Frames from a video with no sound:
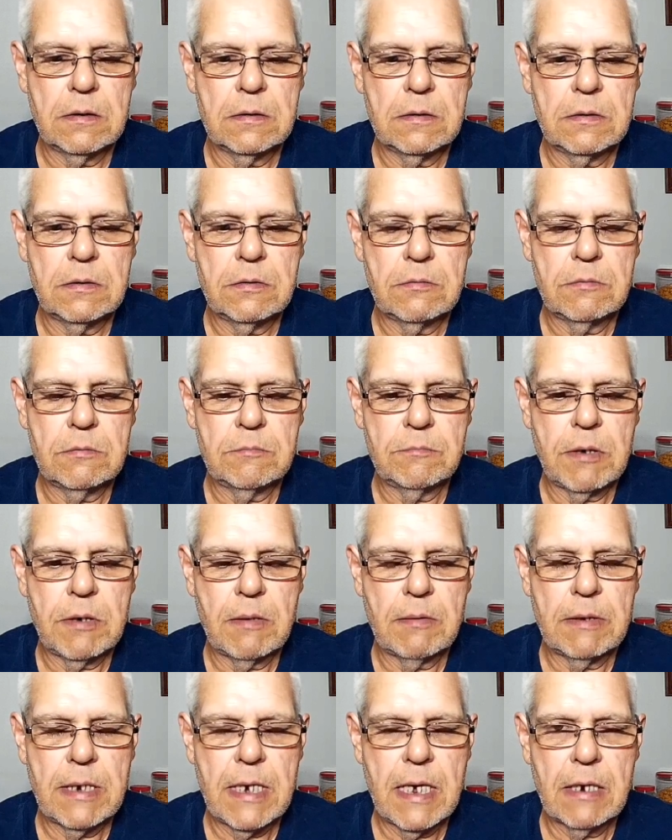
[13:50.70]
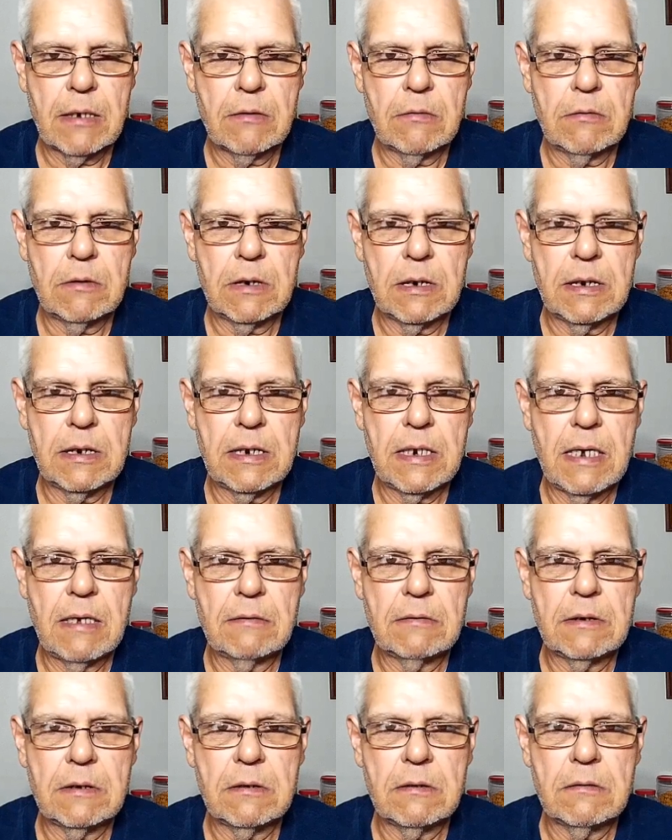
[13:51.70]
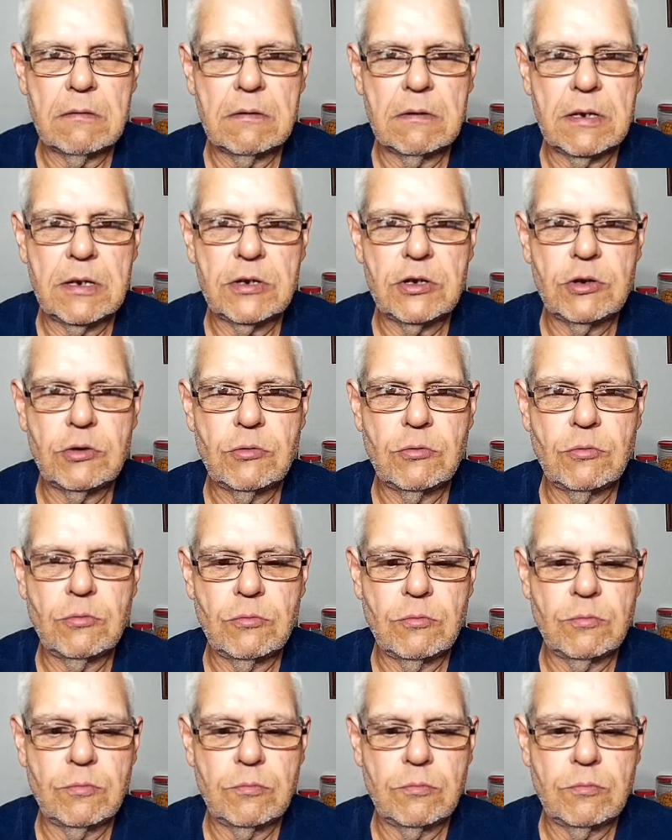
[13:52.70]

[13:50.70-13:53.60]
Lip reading: You're probably not going to get it out there unless you